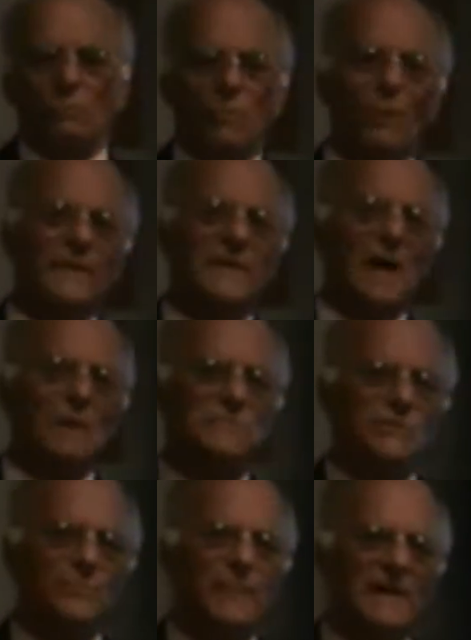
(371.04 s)
what we
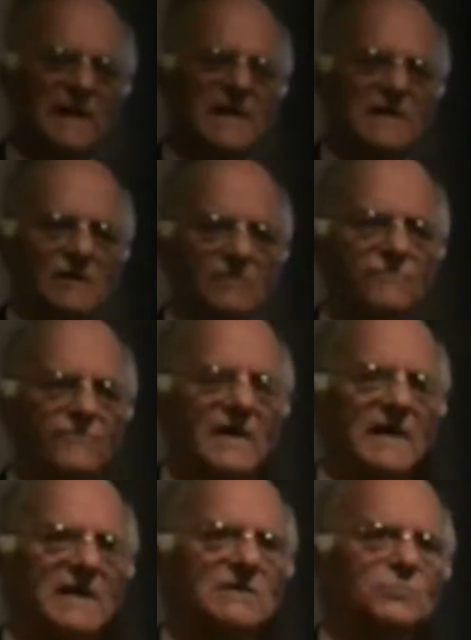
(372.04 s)
come to believe
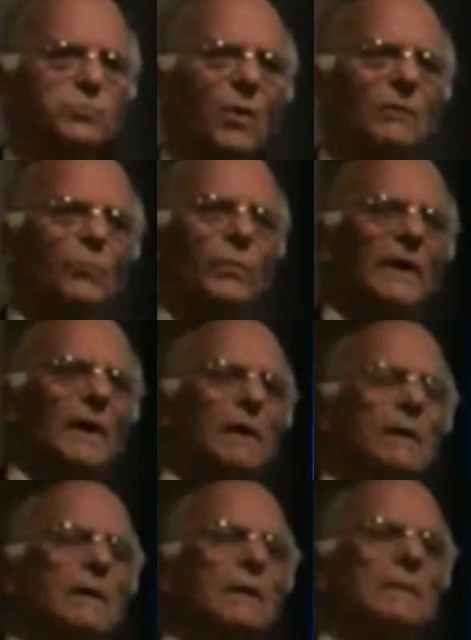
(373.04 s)
is what we
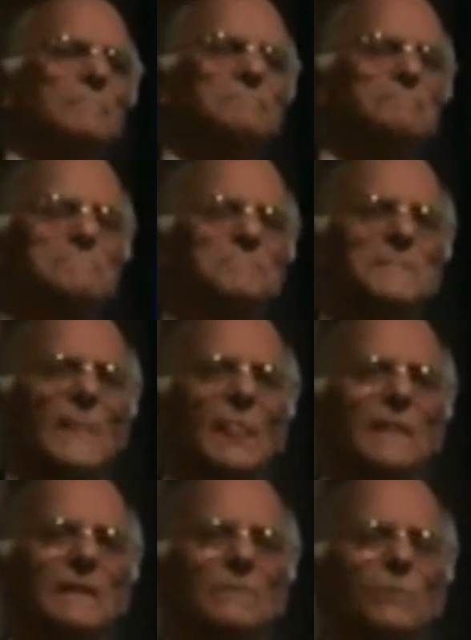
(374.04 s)
are,
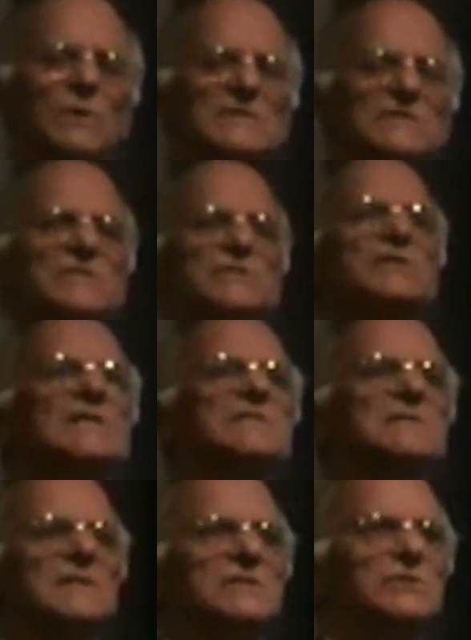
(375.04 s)
what it's
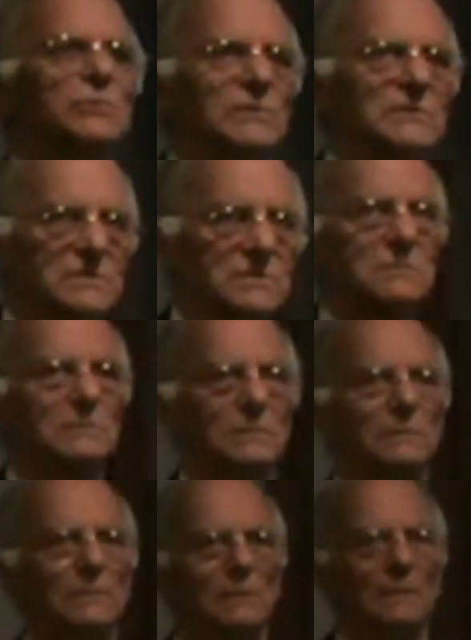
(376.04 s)
suggested to us
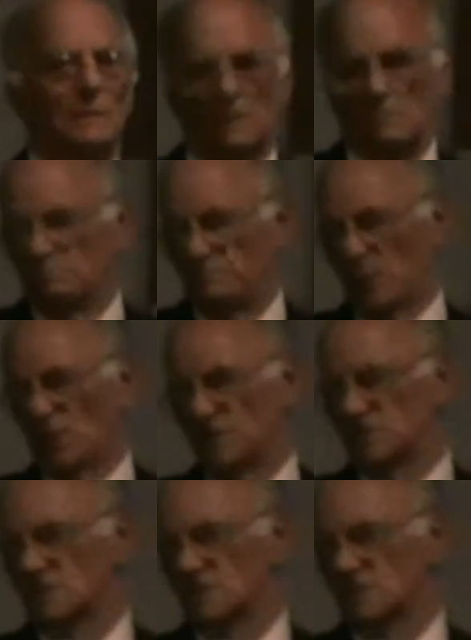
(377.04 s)
by